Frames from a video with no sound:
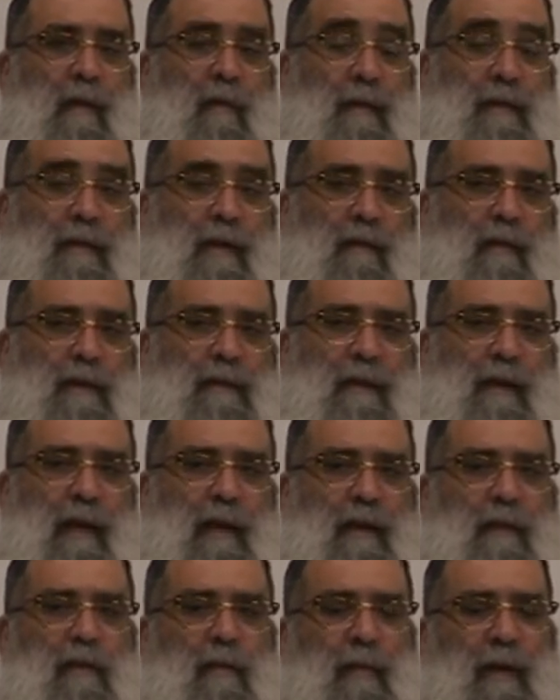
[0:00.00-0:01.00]
we say, listen, I
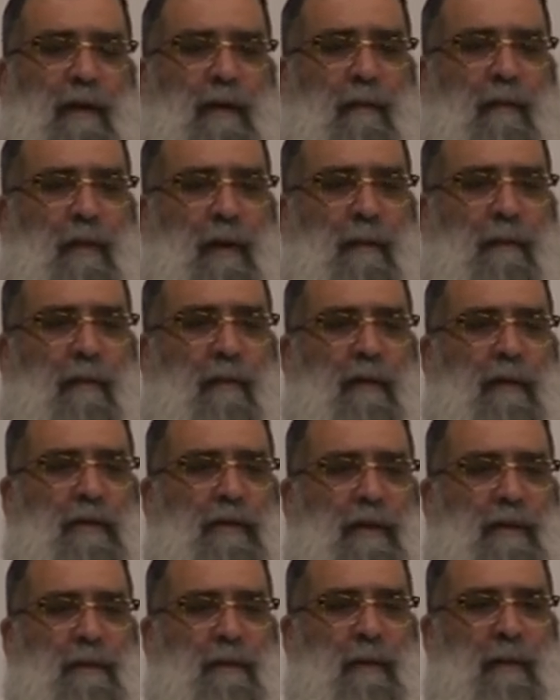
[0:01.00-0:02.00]
need to make the proper
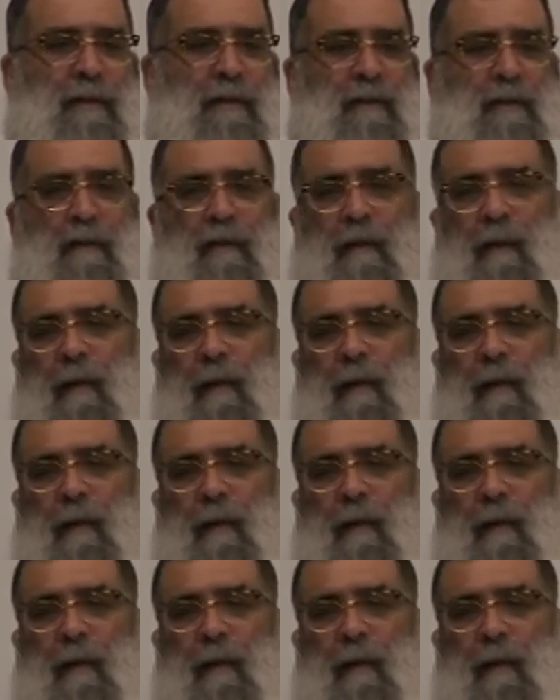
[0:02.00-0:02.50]
adjustments.